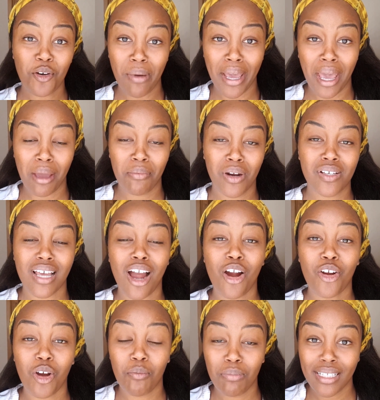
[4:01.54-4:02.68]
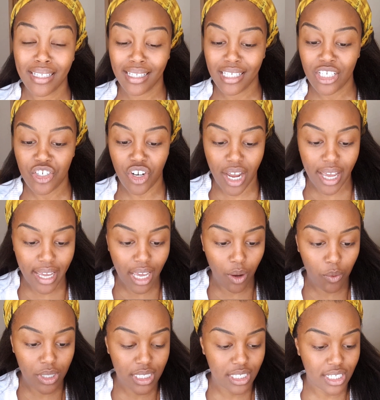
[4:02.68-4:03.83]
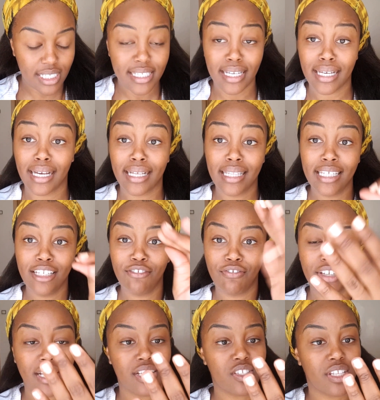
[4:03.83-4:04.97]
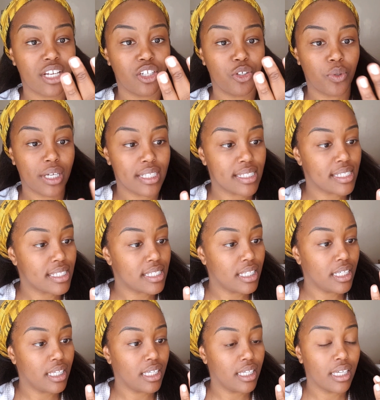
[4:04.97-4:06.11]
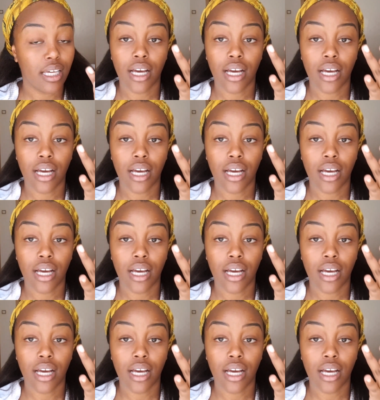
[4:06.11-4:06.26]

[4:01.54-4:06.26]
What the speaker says: my eyebrows are completely dry. I want to just take a clean finger so that you can see